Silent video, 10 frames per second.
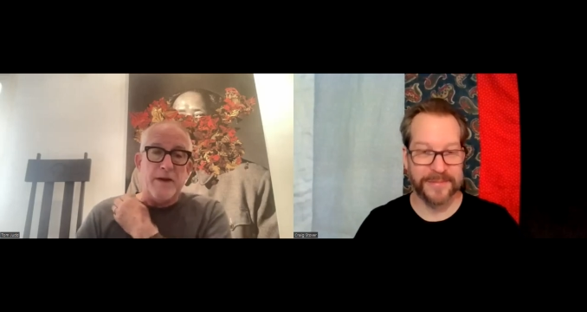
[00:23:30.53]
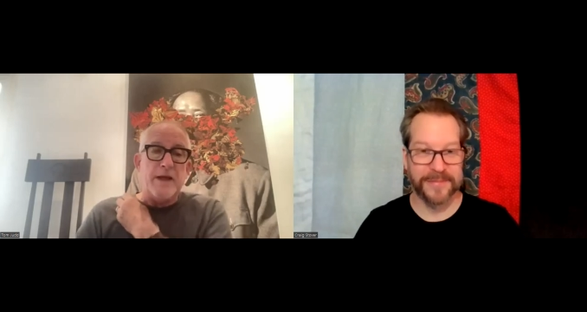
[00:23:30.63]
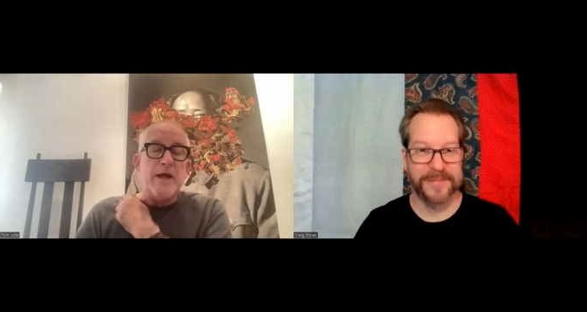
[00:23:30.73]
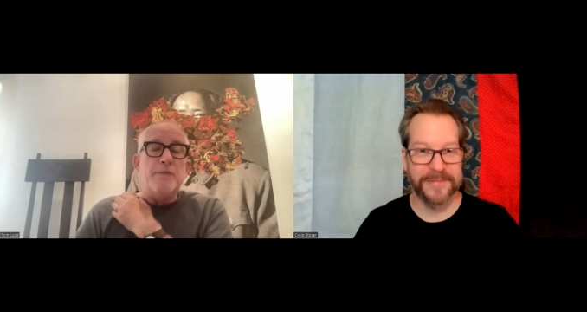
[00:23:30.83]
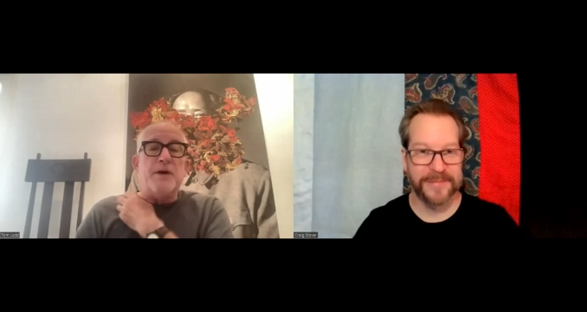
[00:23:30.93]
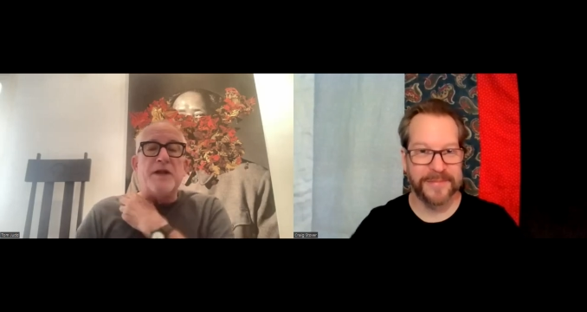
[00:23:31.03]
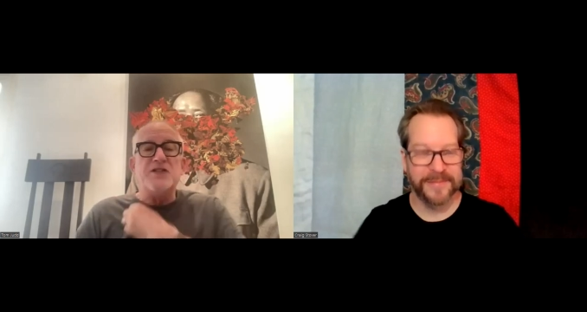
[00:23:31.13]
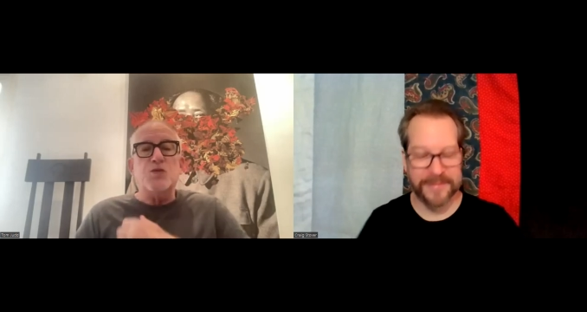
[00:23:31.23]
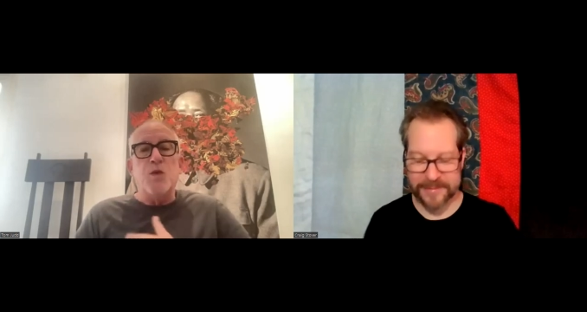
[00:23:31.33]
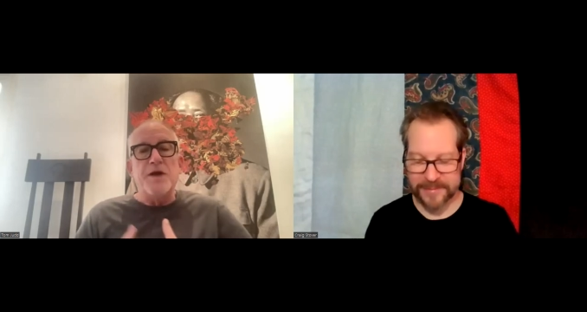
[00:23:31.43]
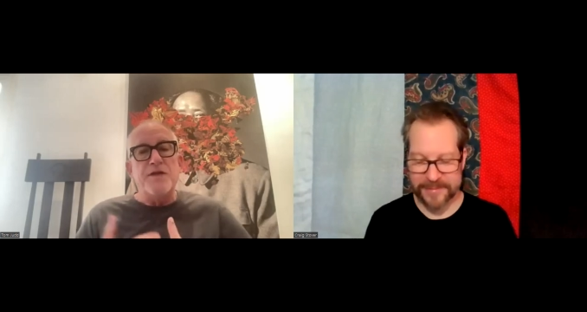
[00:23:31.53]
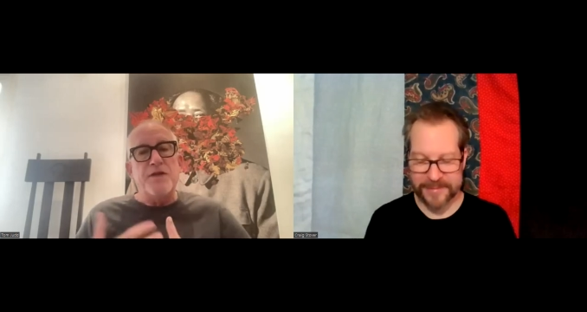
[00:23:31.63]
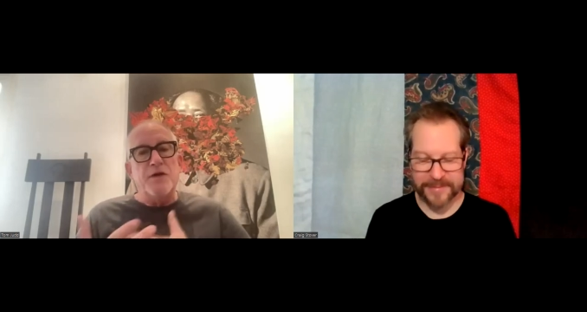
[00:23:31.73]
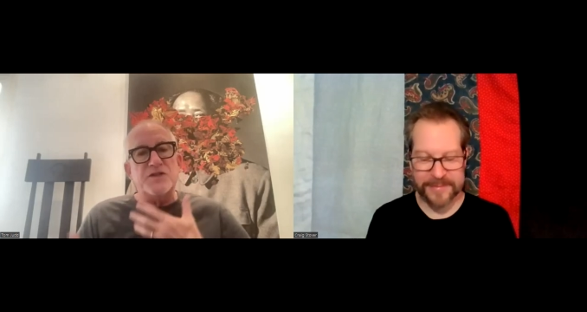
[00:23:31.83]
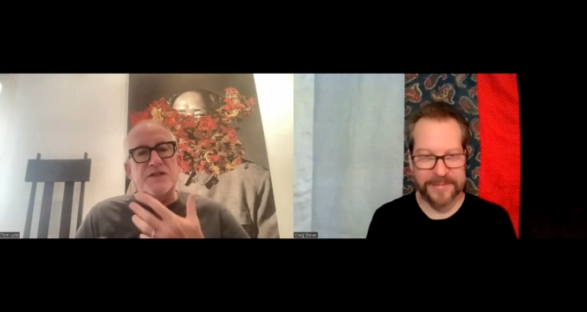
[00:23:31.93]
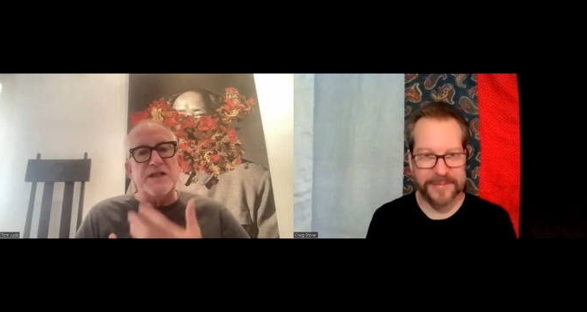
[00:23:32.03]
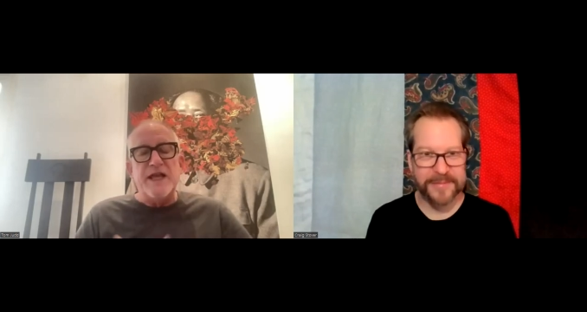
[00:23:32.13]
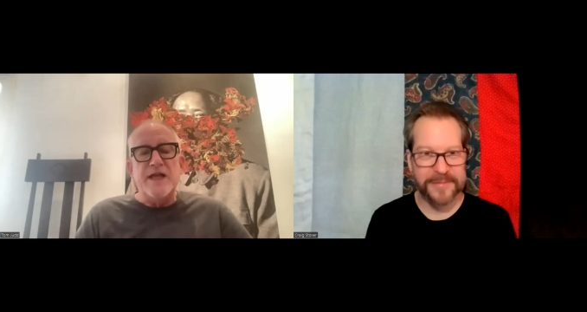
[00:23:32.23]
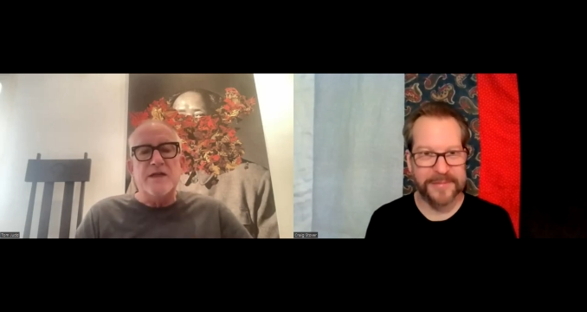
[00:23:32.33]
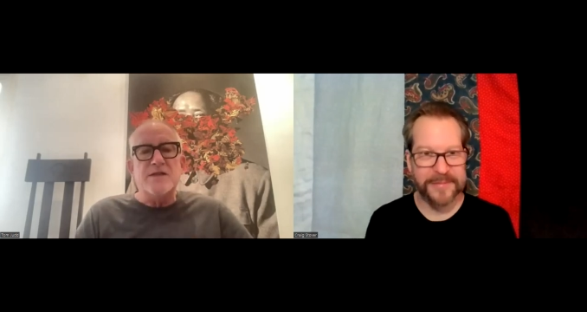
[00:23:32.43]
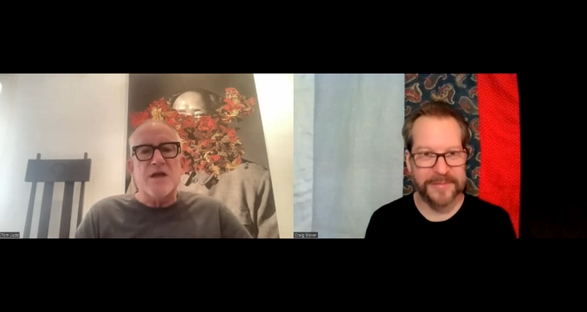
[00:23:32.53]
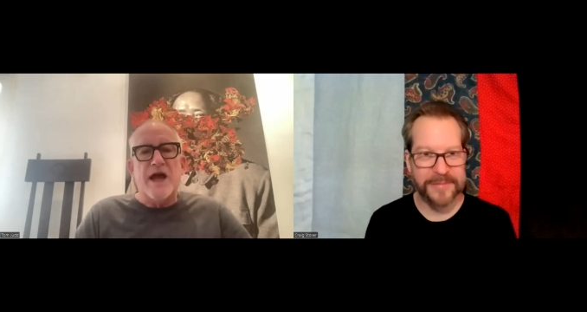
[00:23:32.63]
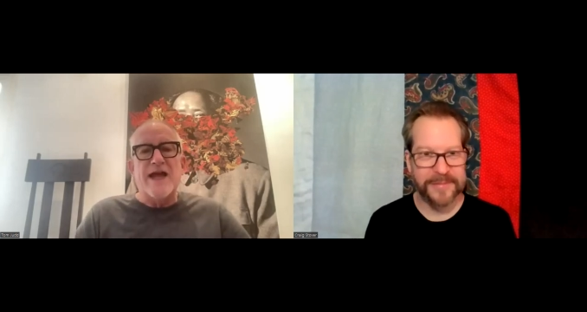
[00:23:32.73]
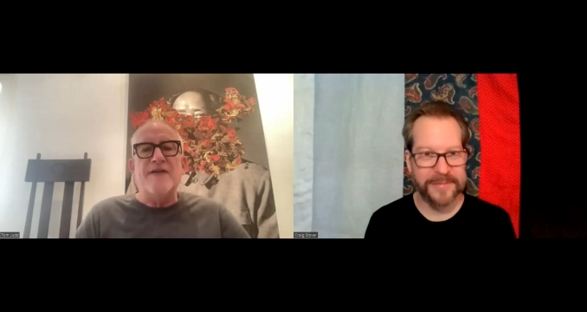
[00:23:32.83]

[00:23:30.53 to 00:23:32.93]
Speaker 1: Mm-hmm. It's one of those things I